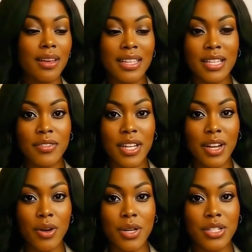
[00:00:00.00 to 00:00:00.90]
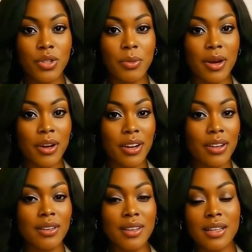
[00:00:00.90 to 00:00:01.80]
This video is your
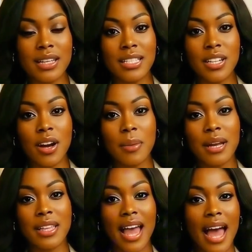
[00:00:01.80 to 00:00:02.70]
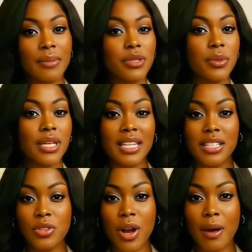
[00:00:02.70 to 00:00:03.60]
mirror. Let's talk about the habits we need
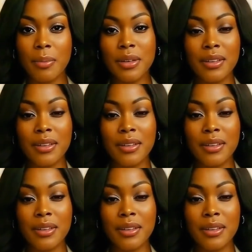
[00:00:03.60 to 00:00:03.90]
to drop